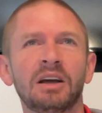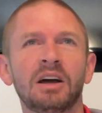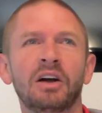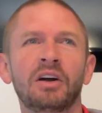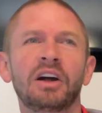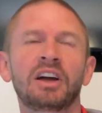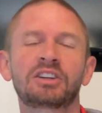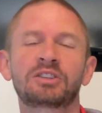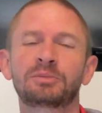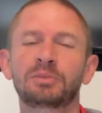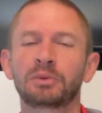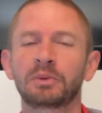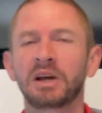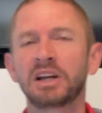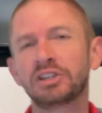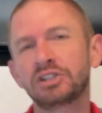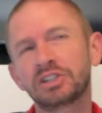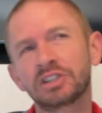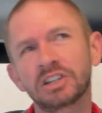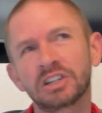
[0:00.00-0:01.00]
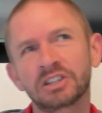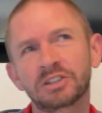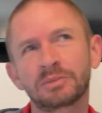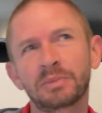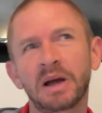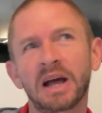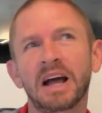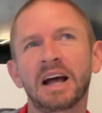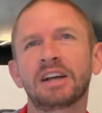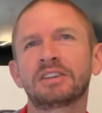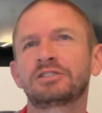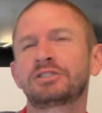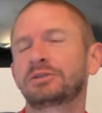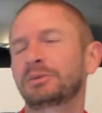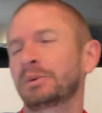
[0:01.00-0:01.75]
Our expiration is passed, so